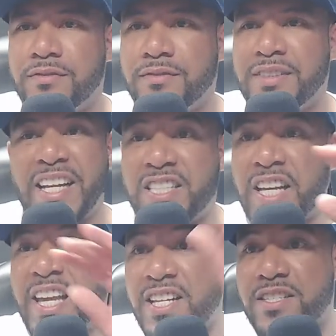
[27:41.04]
It's
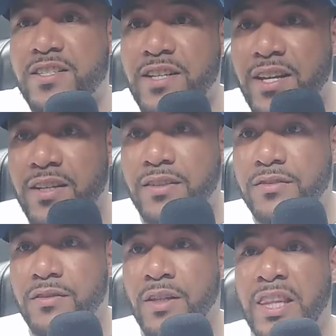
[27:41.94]
against
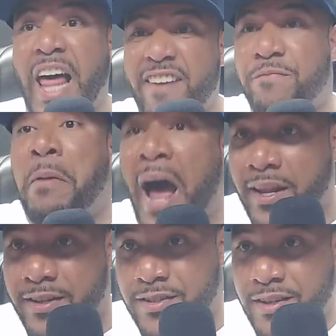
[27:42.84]
life
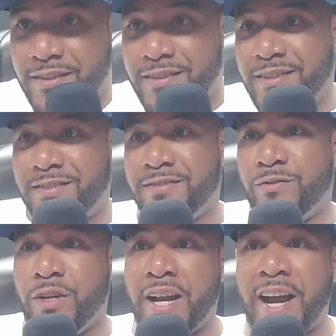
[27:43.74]
policy. Right.
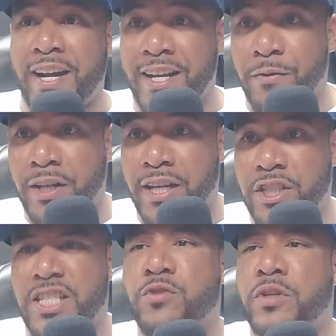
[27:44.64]
We're not going to get
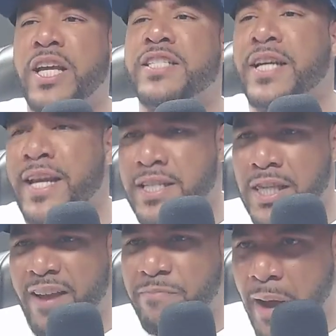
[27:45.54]
religious. It's against
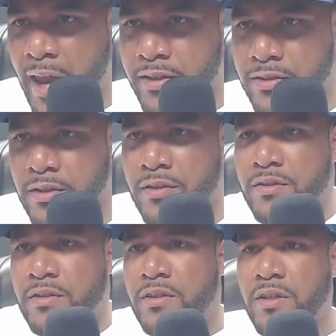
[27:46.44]
life policy.
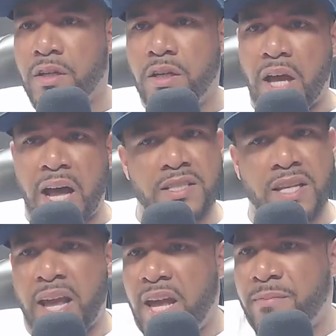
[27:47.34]
You gonna I'd
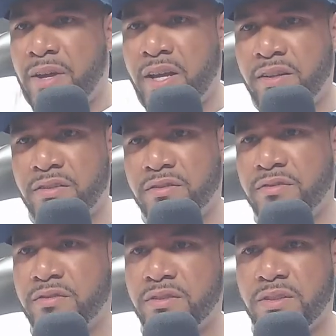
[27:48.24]
say, hey, man.
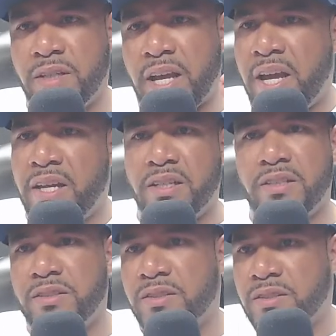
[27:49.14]
Right. Hey.
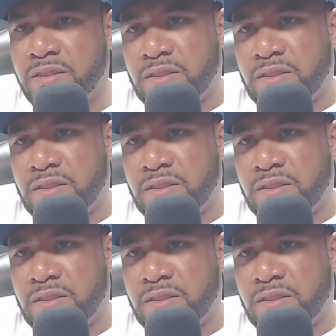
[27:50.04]
Take me now.